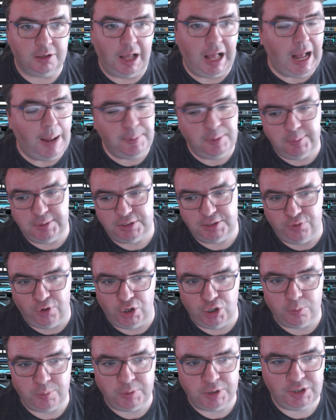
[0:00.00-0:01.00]
omnibus
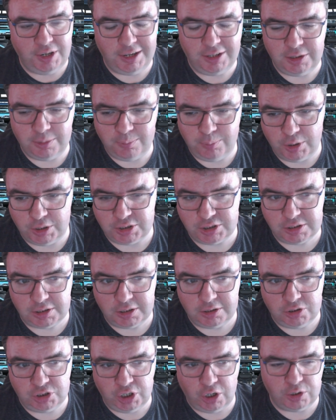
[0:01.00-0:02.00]
volume containing the books
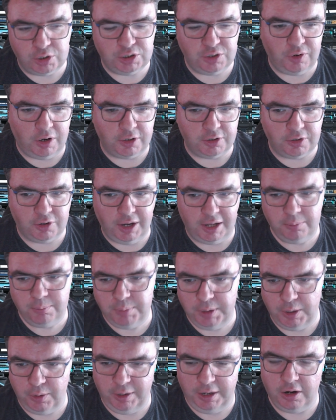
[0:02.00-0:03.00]
Shards of Honor and
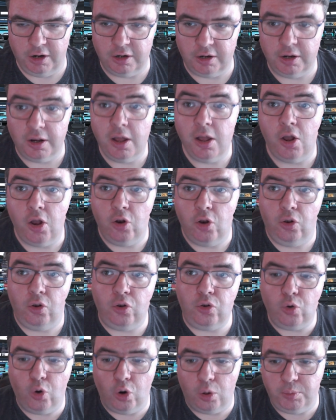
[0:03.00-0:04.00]
Barrayar.
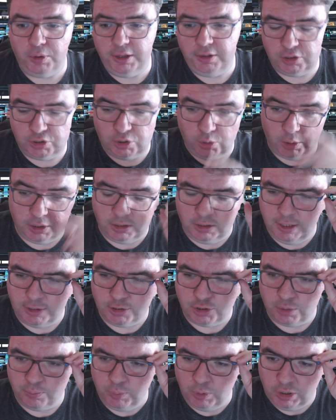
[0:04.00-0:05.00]
Normally, the Sword and
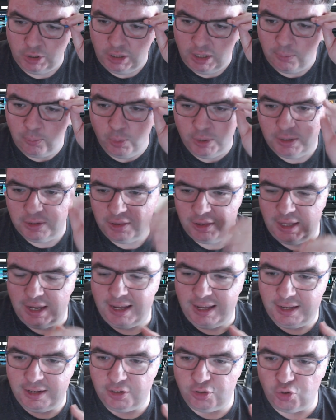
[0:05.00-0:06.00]
Laser Book Club, when
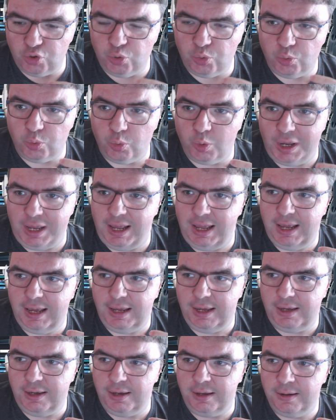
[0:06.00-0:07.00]
they do
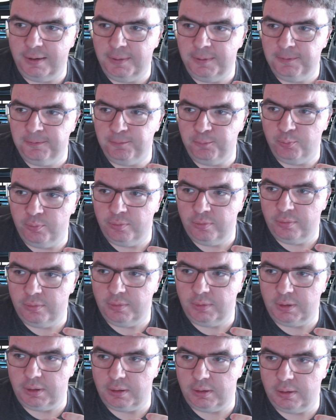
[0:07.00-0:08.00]
a
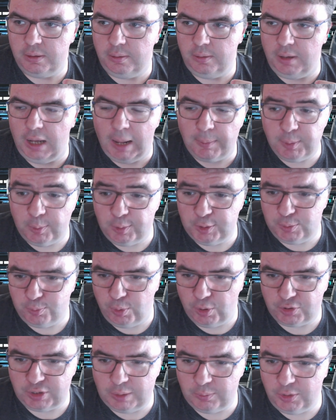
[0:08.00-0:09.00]
omnibus
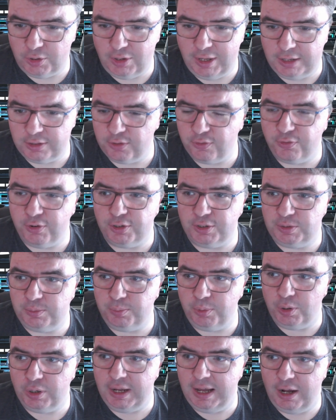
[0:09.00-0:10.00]
book, they will take the first
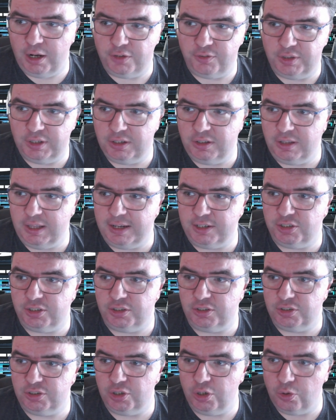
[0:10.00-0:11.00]
book out of the collection.
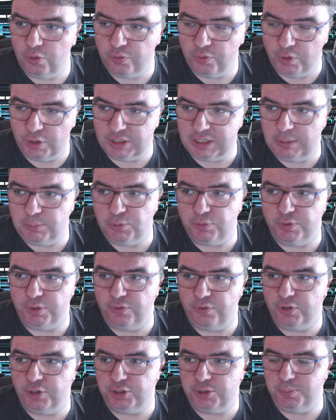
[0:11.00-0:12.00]
So, for example, for the
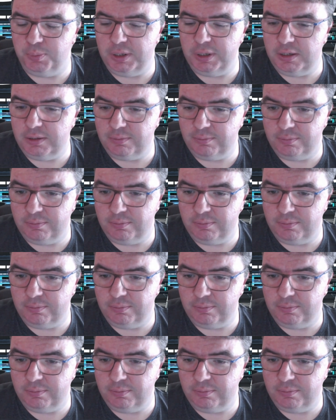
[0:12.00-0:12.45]
first big